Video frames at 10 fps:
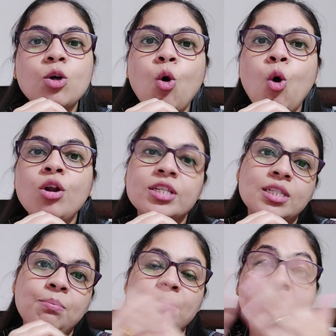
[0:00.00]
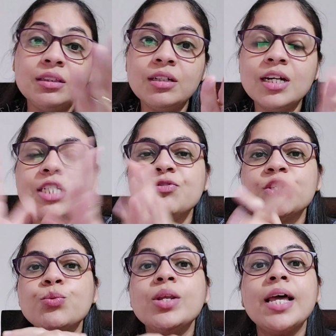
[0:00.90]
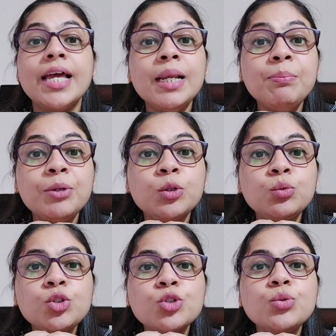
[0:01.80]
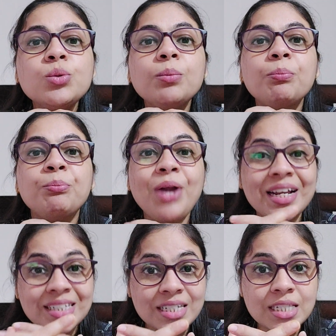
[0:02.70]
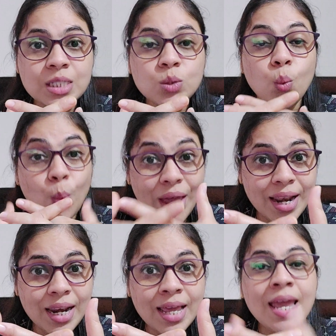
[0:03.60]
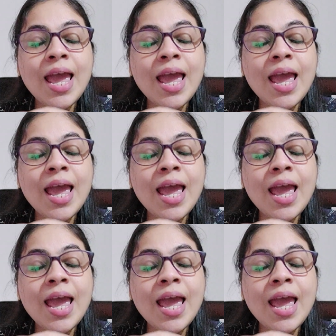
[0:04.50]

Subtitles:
or some mantras which will help you to practice well.